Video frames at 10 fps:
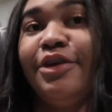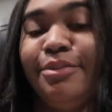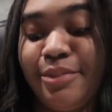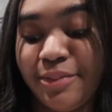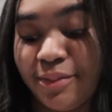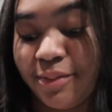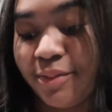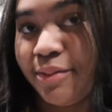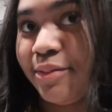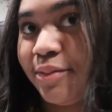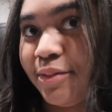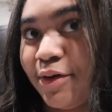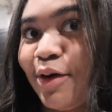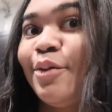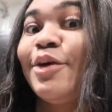it
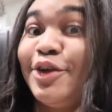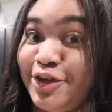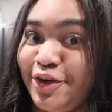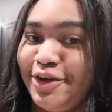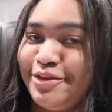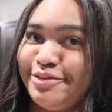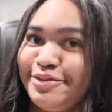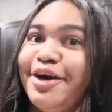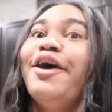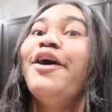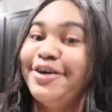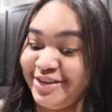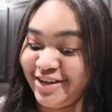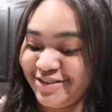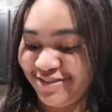finish the story all
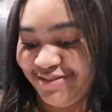together.